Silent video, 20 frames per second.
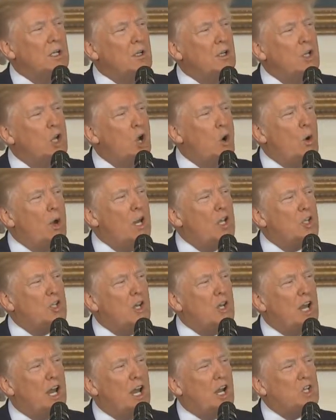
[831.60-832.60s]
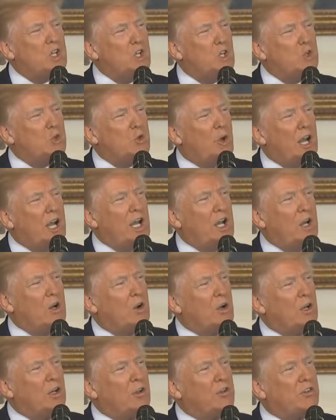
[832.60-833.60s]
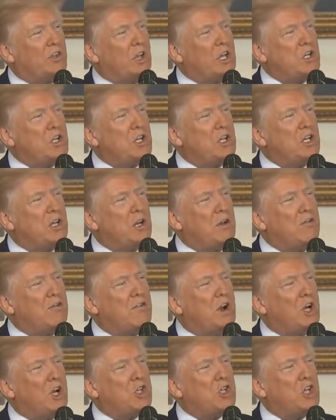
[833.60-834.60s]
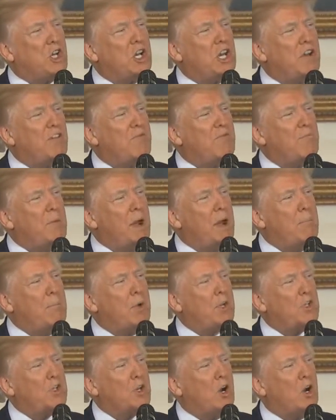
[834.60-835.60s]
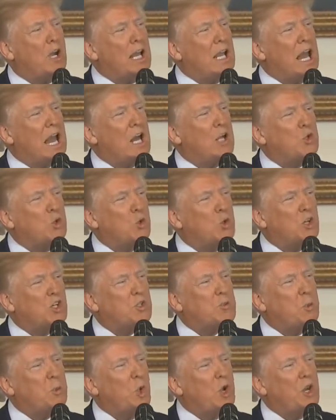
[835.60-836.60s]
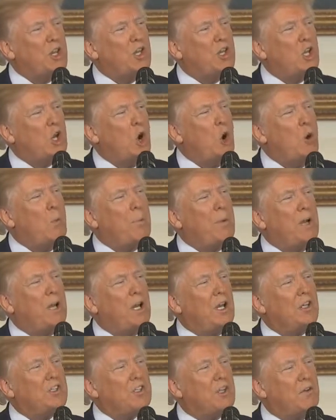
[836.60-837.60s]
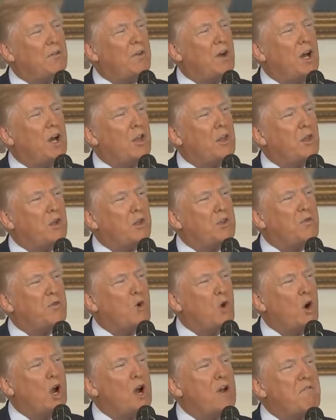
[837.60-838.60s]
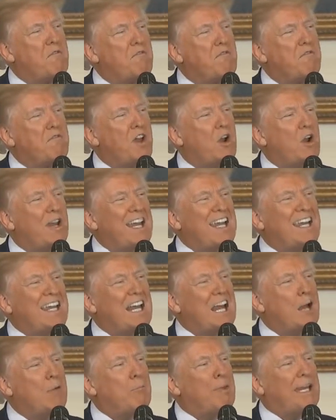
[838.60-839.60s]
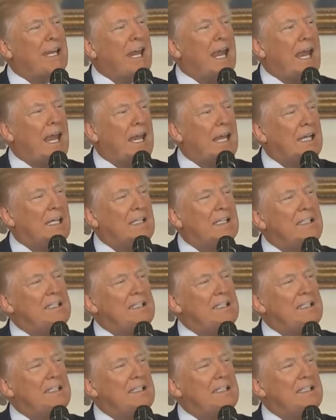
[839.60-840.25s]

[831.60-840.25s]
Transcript: No international trading organization can function if members are allowed to exploit the openness of others for unfair economic gain.